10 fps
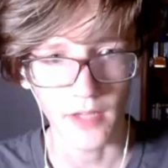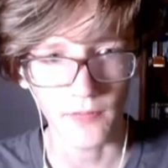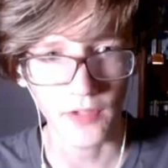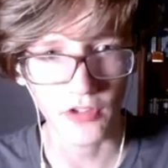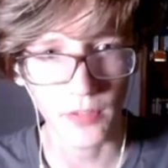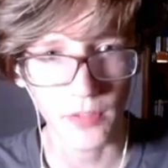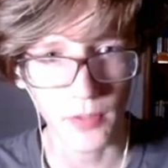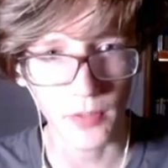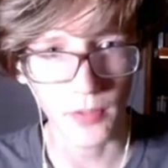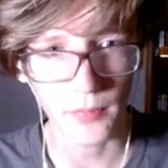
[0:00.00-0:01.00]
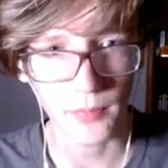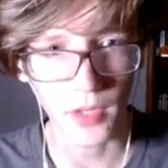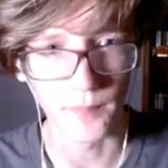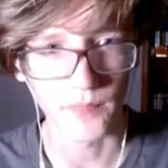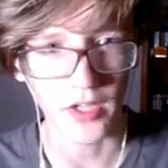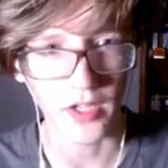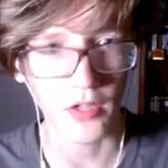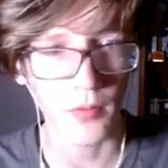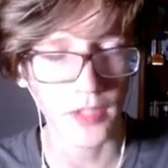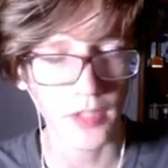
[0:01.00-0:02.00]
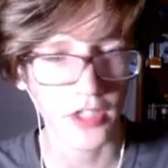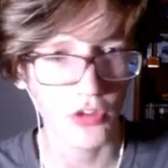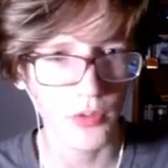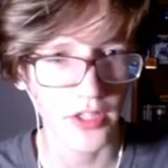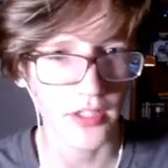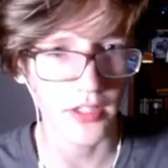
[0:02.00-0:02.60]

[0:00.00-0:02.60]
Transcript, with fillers: fix up our bomb. I don't know what we're gonna do with it.